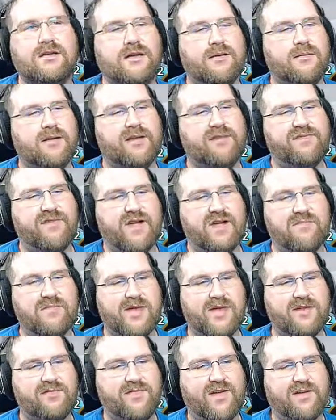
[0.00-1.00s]
And on 5
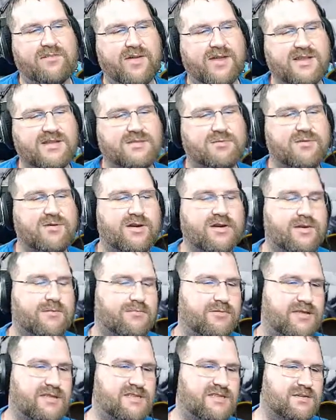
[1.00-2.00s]
mana, 5 mana is a pretty good
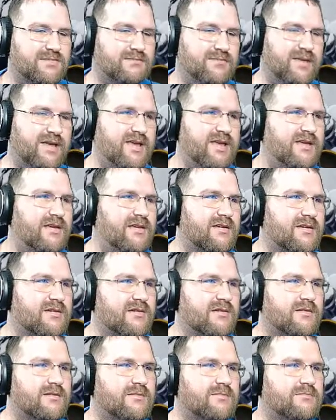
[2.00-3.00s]
place to be.
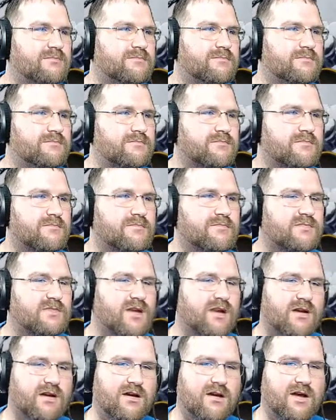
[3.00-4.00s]

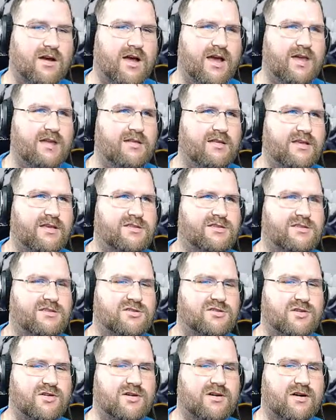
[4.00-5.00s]
Alright, he just
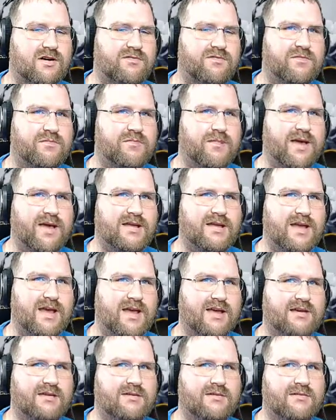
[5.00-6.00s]
drew a card from my deck.